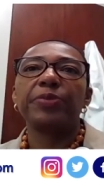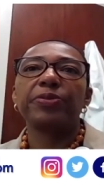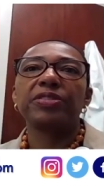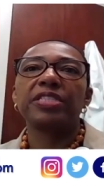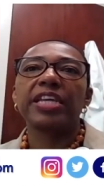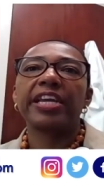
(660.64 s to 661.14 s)

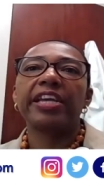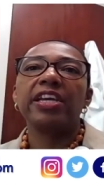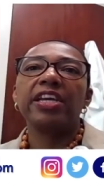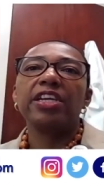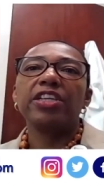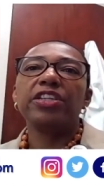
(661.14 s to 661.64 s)
people
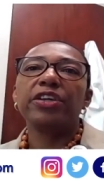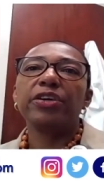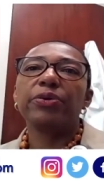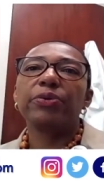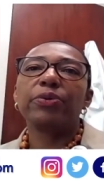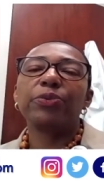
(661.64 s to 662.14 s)
say you
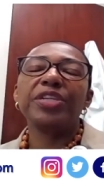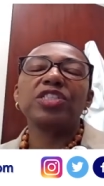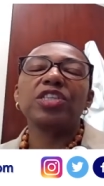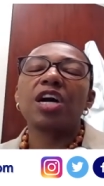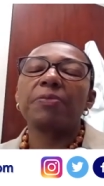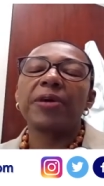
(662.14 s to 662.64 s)
know, we
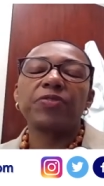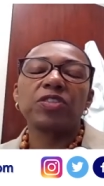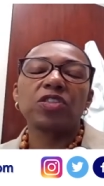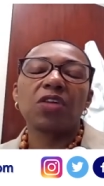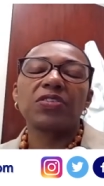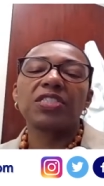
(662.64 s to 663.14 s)
talk about
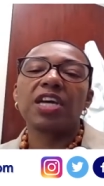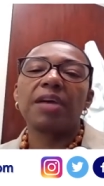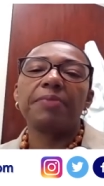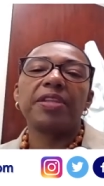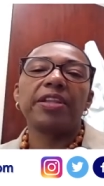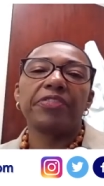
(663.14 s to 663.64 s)
this all the
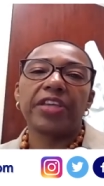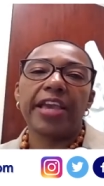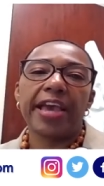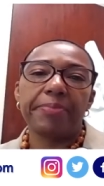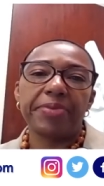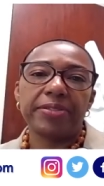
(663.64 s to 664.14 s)
time and nothing
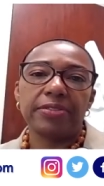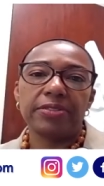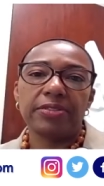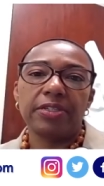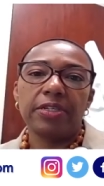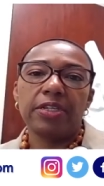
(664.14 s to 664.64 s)

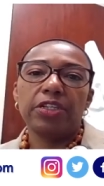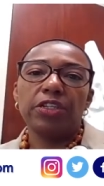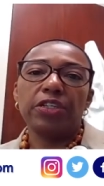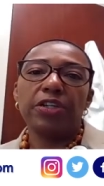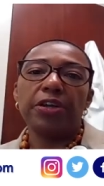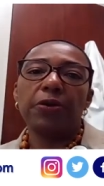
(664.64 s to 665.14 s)
happens,
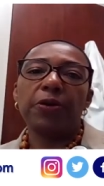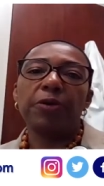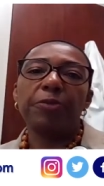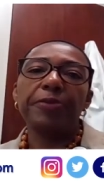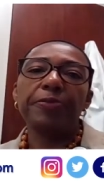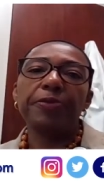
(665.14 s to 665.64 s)
you know,
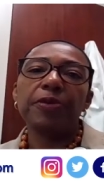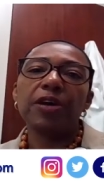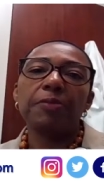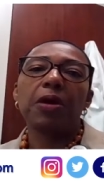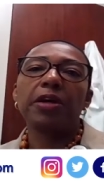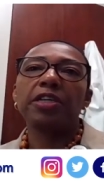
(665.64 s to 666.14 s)
or people
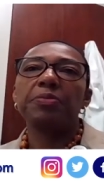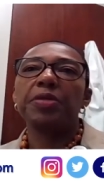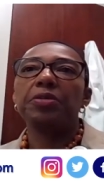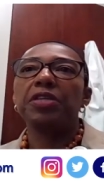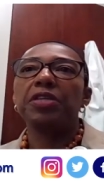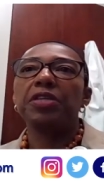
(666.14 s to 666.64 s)
come into our
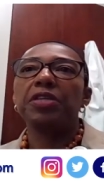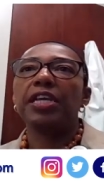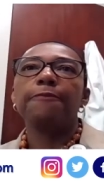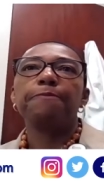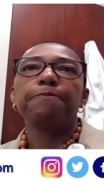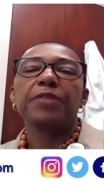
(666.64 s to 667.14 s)

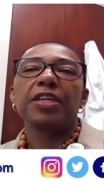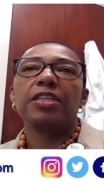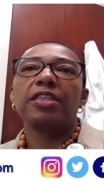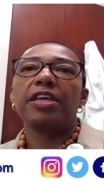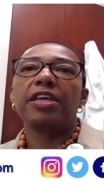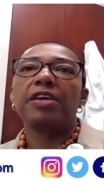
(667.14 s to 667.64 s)
community
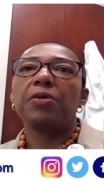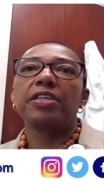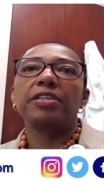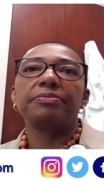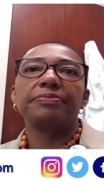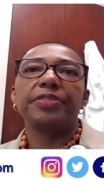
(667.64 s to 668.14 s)
and they
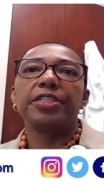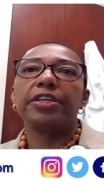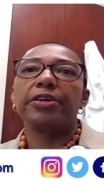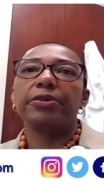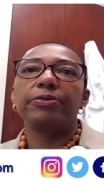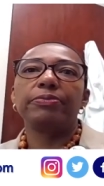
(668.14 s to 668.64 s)
want to,
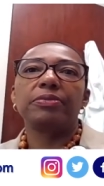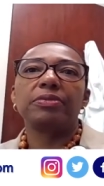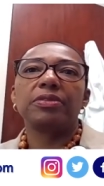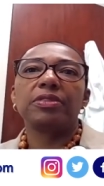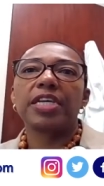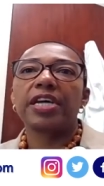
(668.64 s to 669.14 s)
you
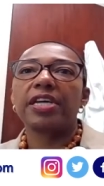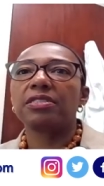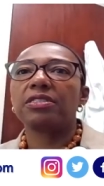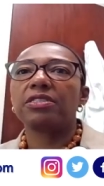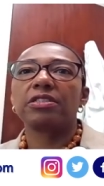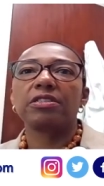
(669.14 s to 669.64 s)
know,
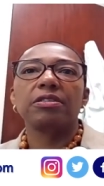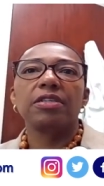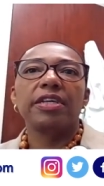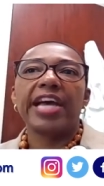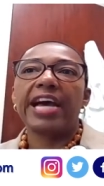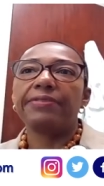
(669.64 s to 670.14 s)
test
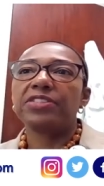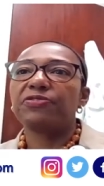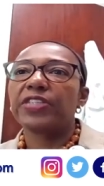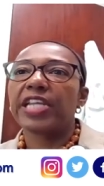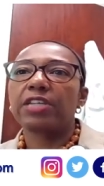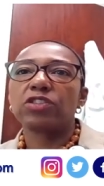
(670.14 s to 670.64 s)
or have
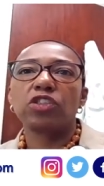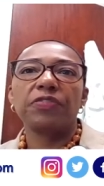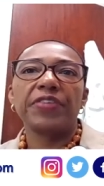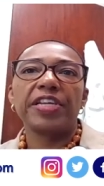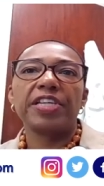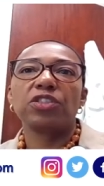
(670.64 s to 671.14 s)
us fill out
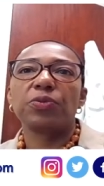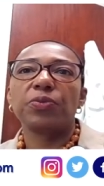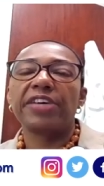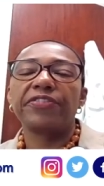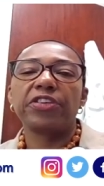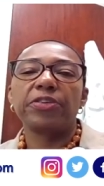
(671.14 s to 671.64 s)
surveys or
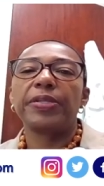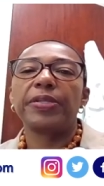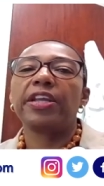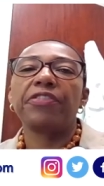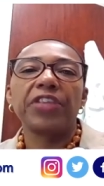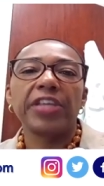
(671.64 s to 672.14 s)
whatever,
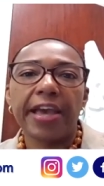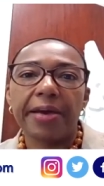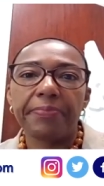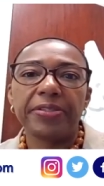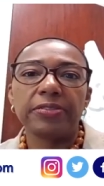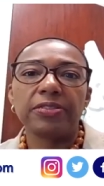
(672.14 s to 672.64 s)
but nothing
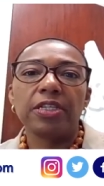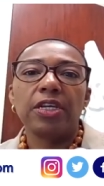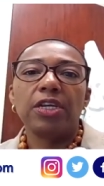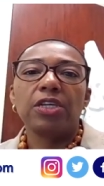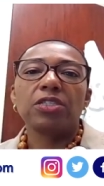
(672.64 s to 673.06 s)
happens.